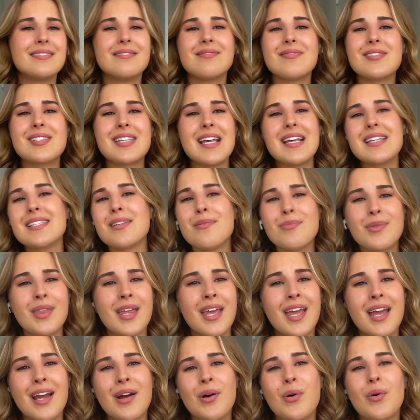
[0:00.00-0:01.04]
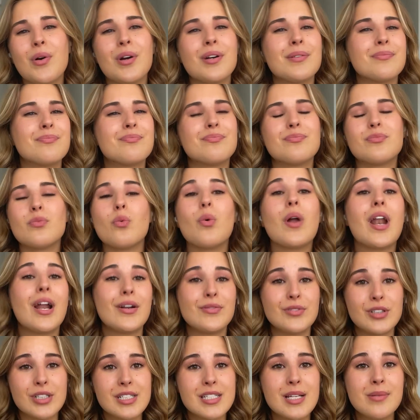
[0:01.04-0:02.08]
say something, or
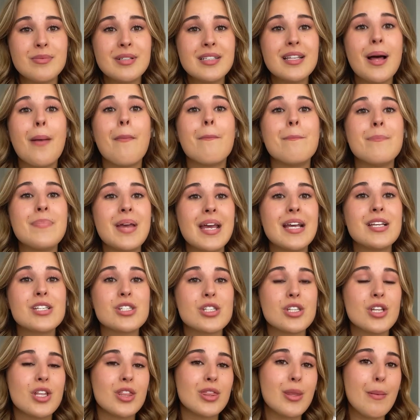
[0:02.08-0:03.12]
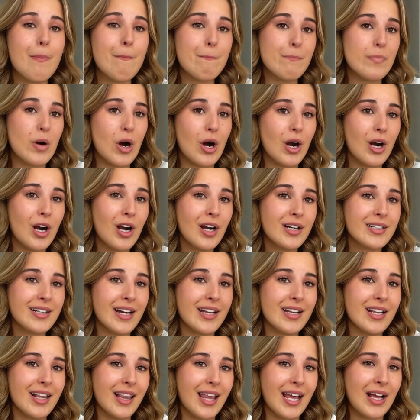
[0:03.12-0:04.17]
whatever, something that makes the bar
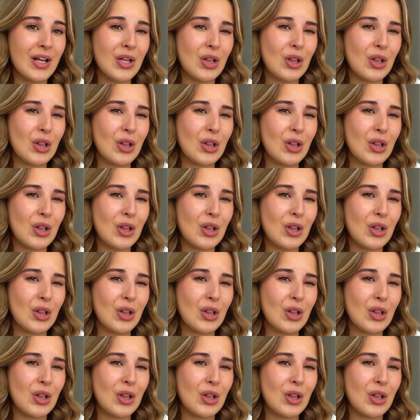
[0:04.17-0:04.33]
kind of like